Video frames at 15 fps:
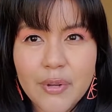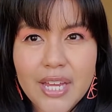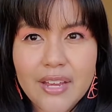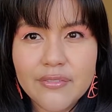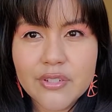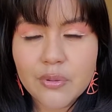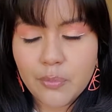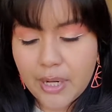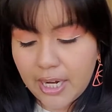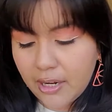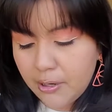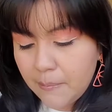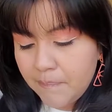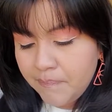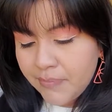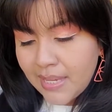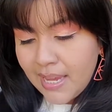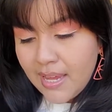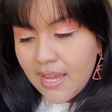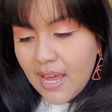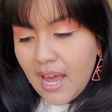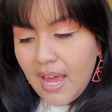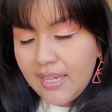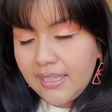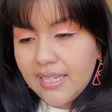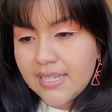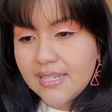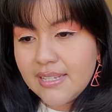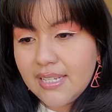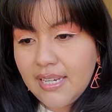have to wear, I can
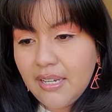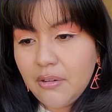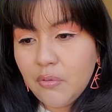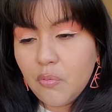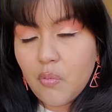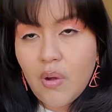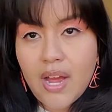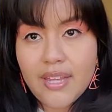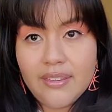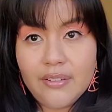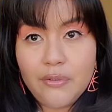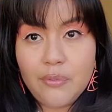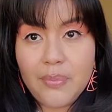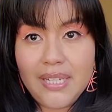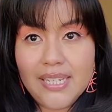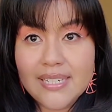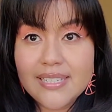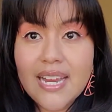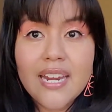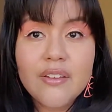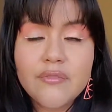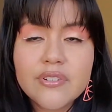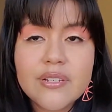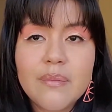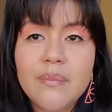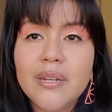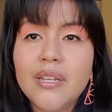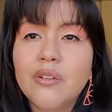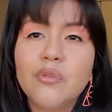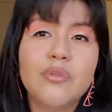see why this would be exciting for
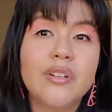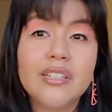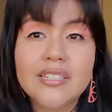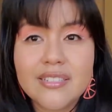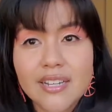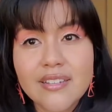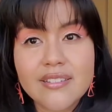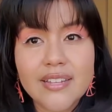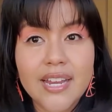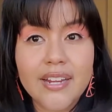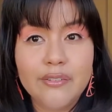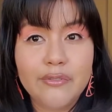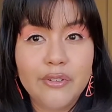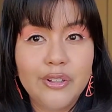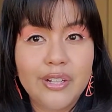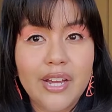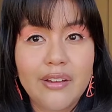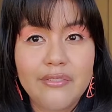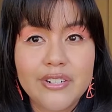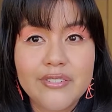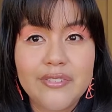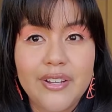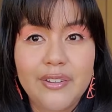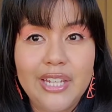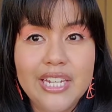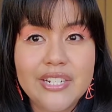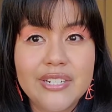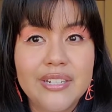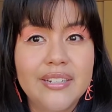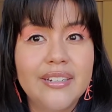somebody who really does like a full coverage
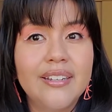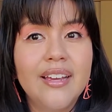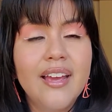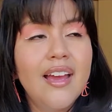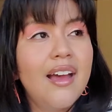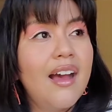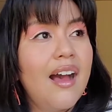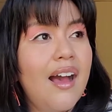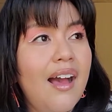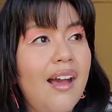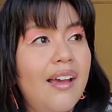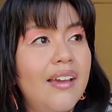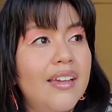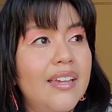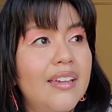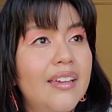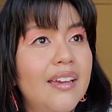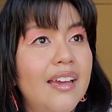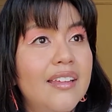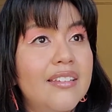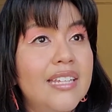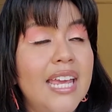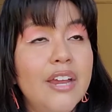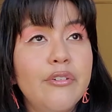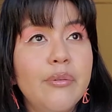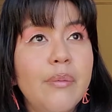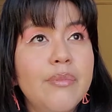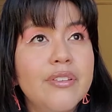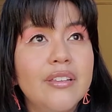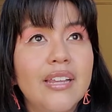foundation. I can't
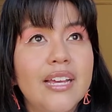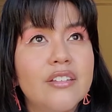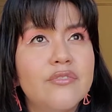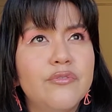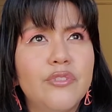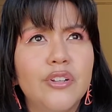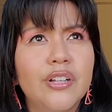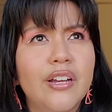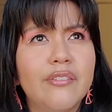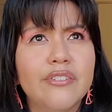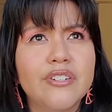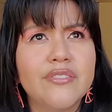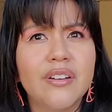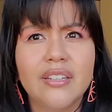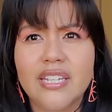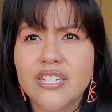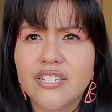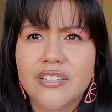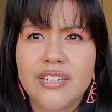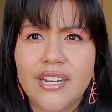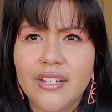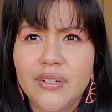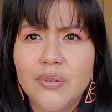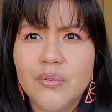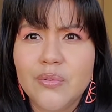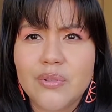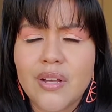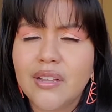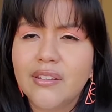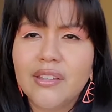remember the last full coverage foundation that I used.
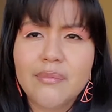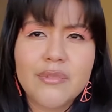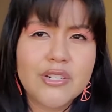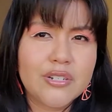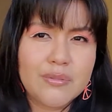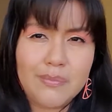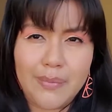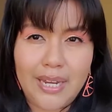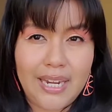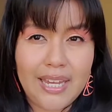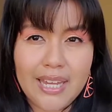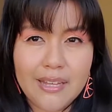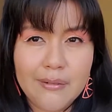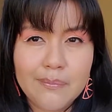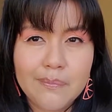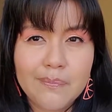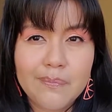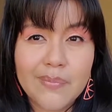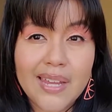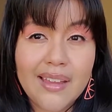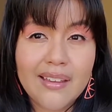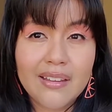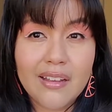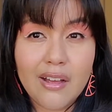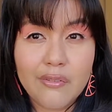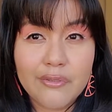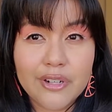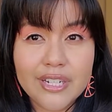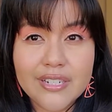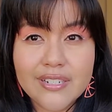All of them are just medium
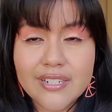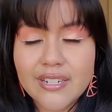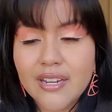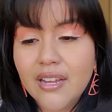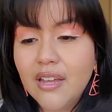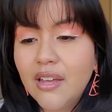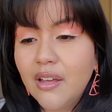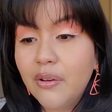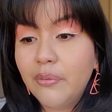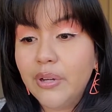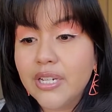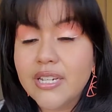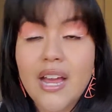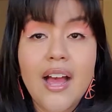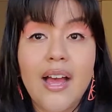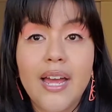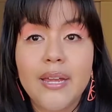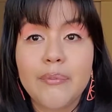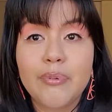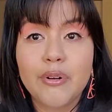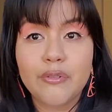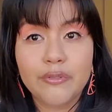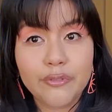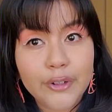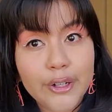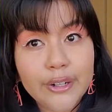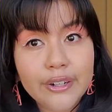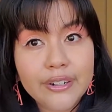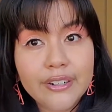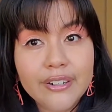coverage, which I
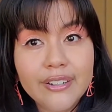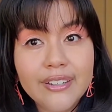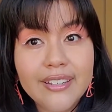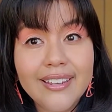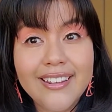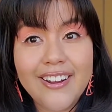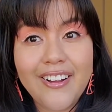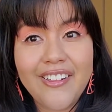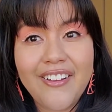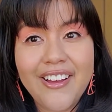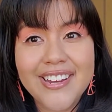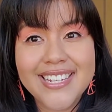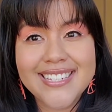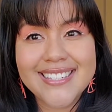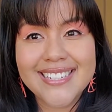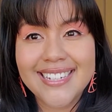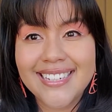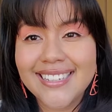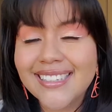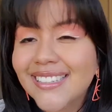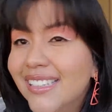prefer in all honesty.